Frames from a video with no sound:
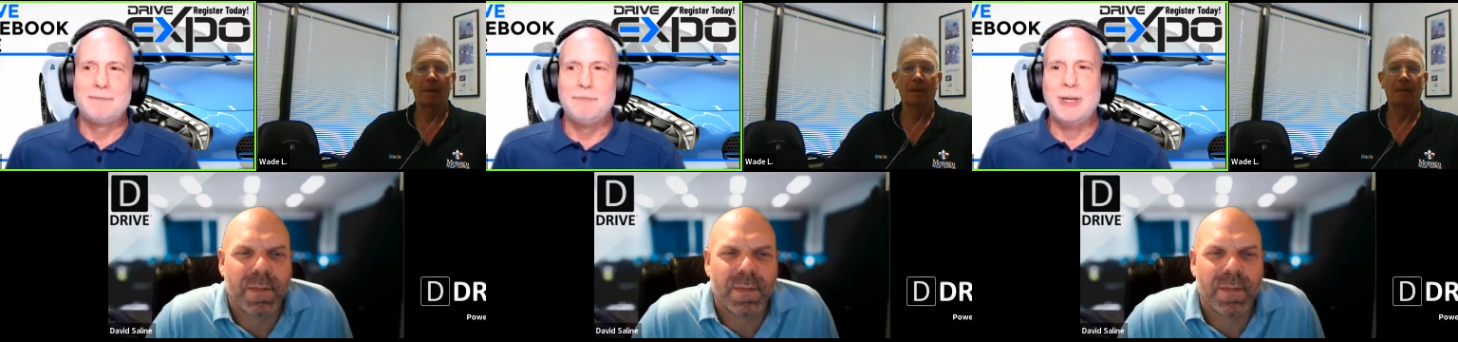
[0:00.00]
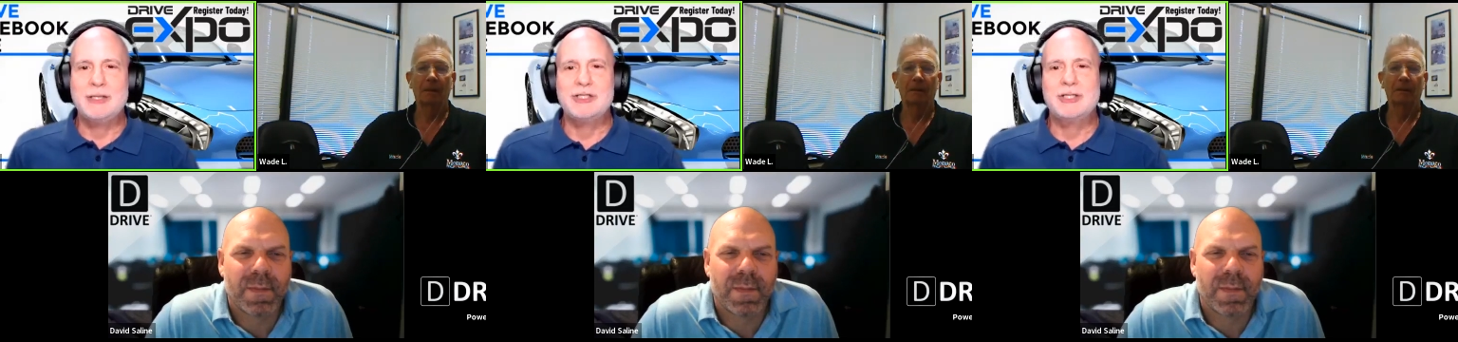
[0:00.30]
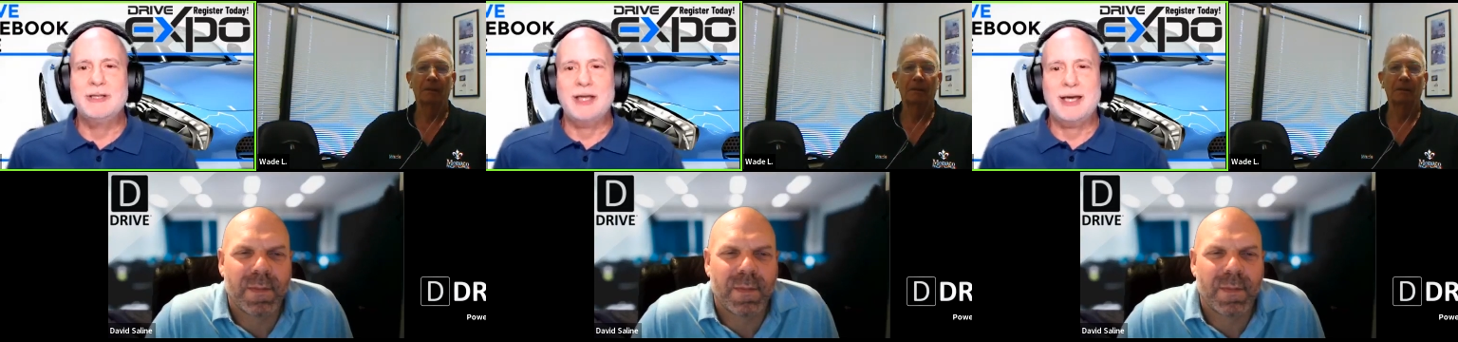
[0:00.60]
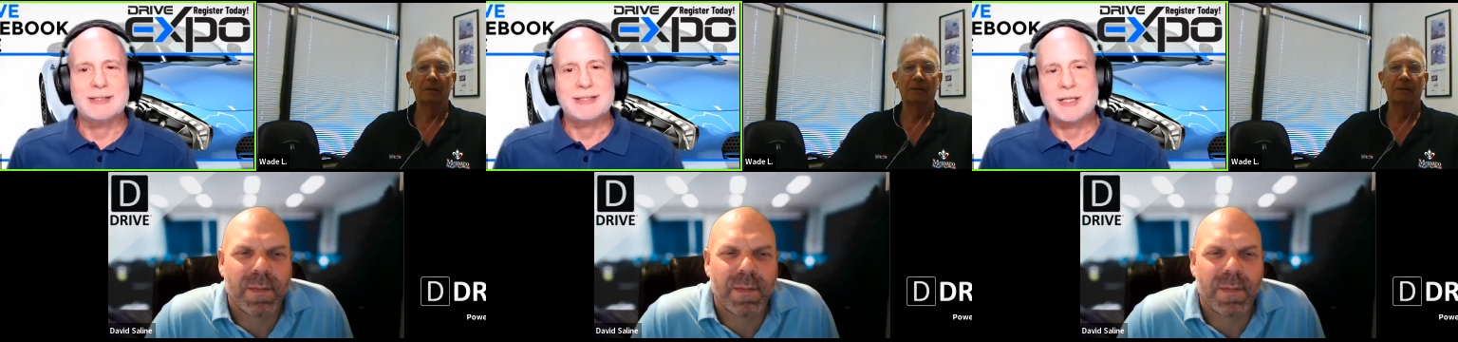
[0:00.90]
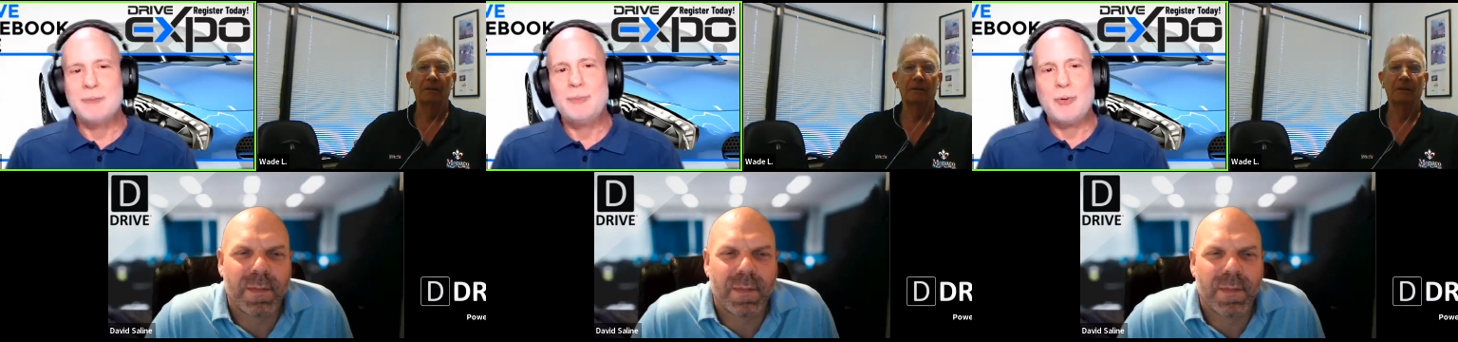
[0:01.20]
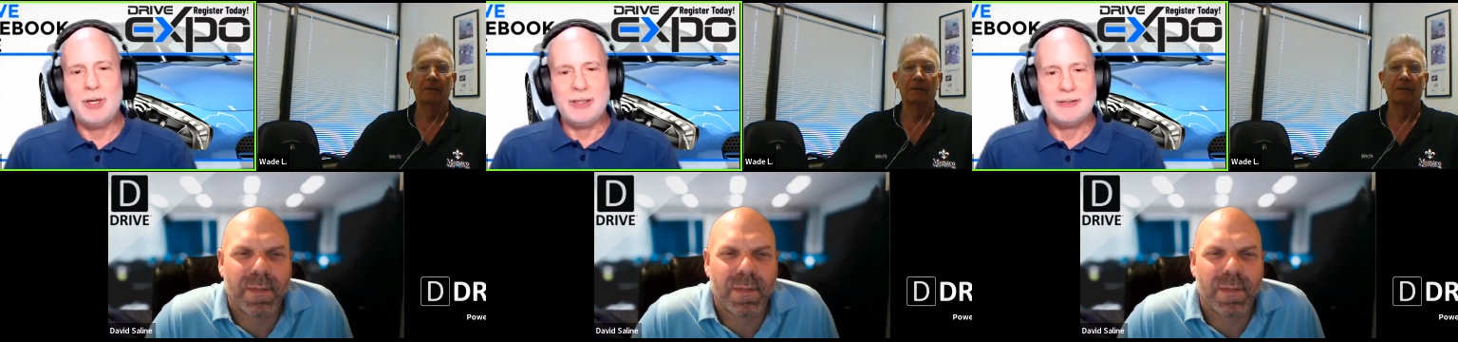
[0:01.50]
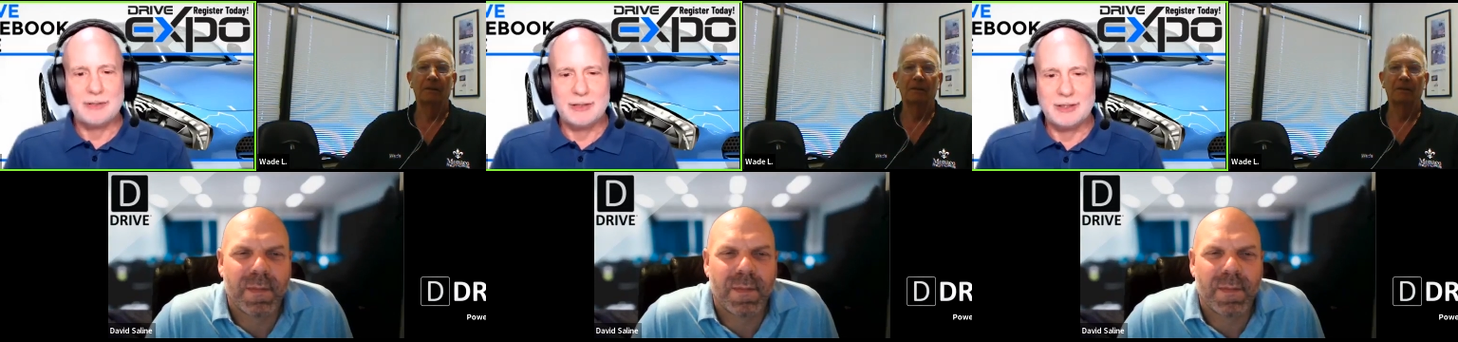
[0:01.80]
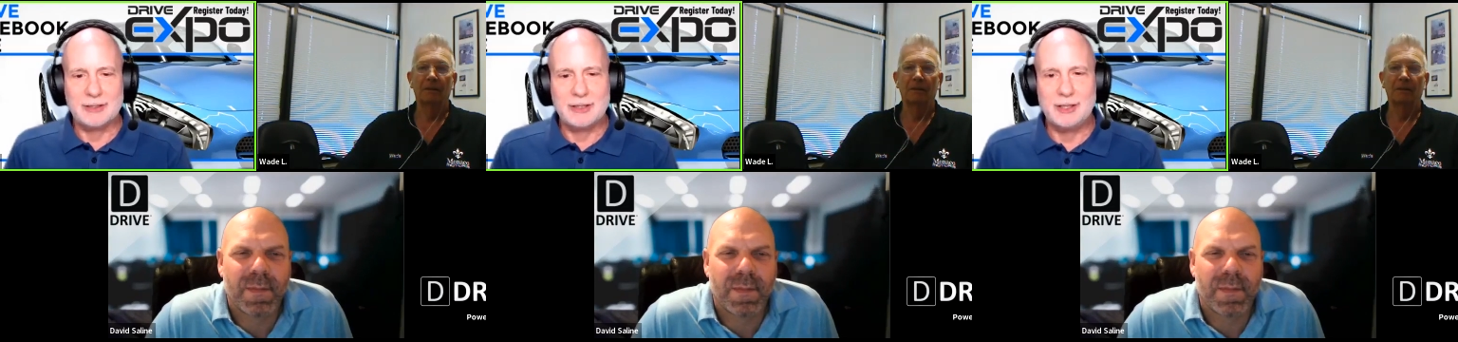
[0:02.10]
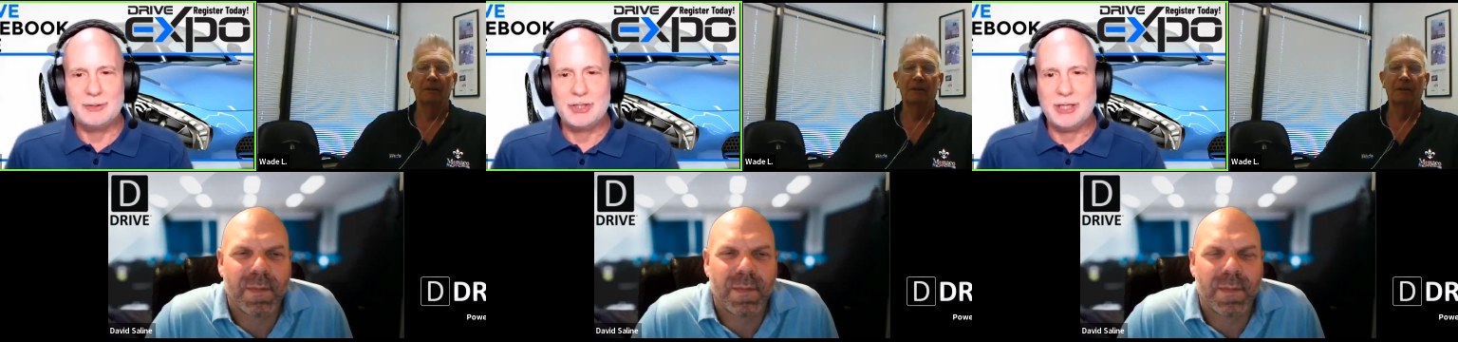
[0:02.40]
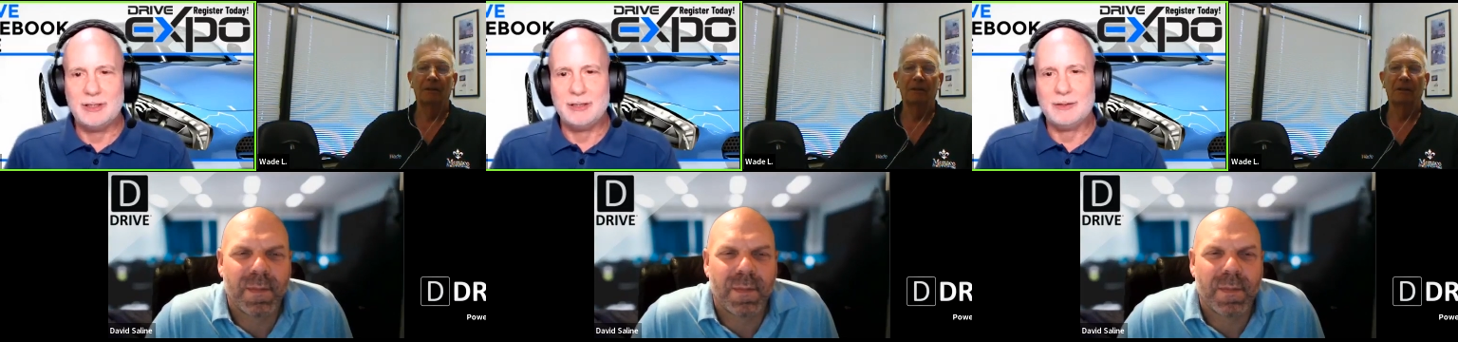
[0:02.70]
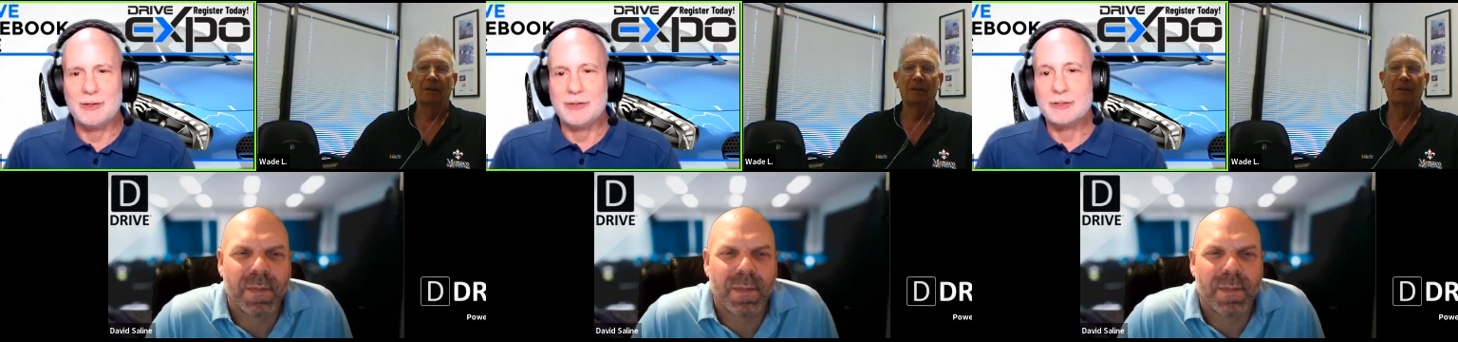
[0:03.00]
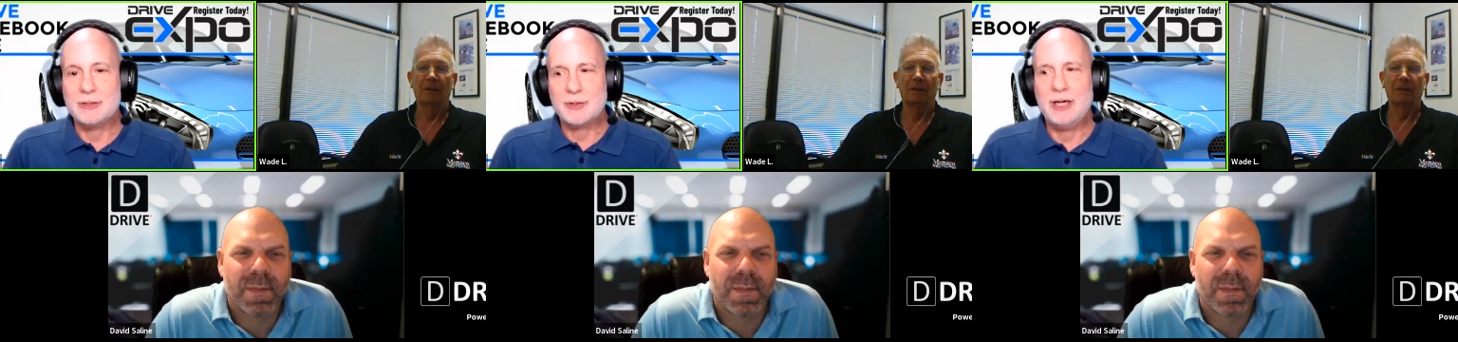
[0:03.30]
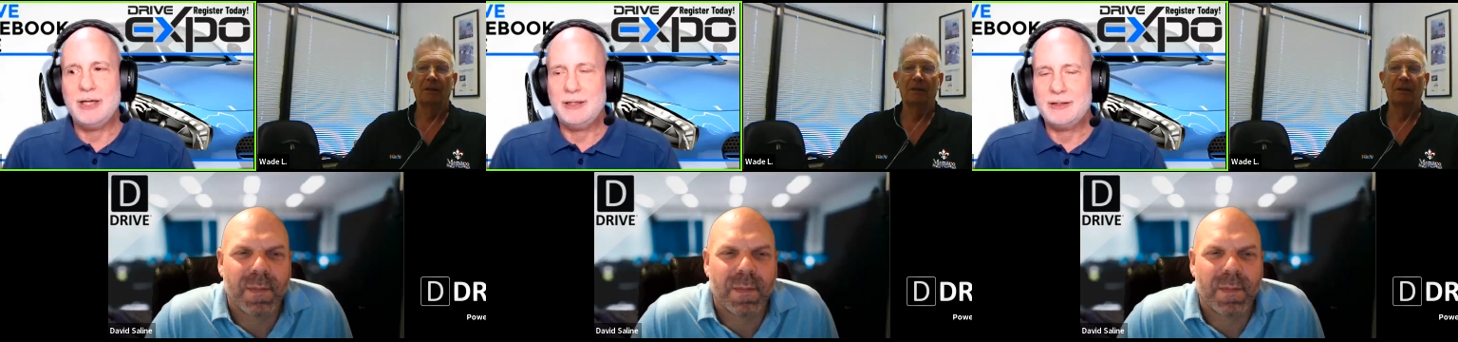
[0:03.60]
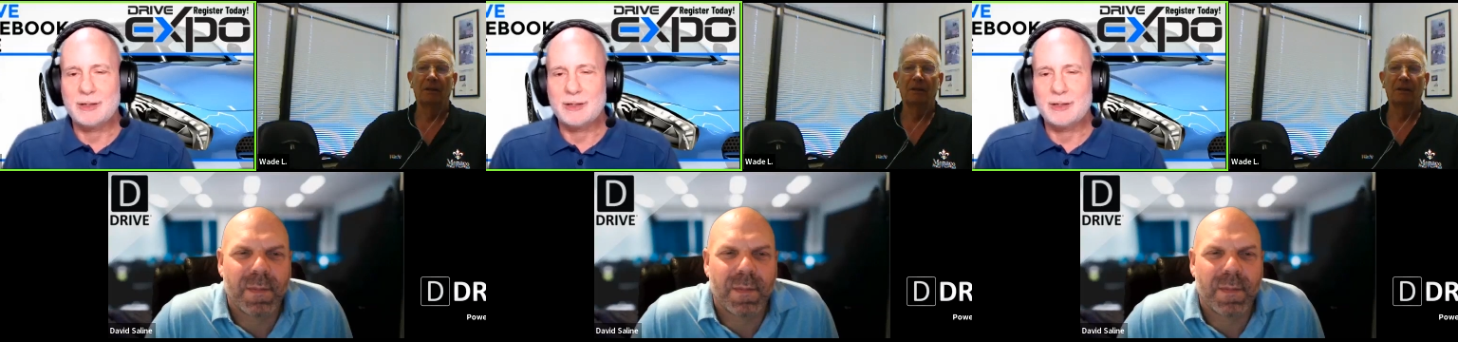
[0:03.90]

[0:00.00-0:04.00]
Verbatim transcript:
Speaker 1: mentioned that at some point during their coaching or their training,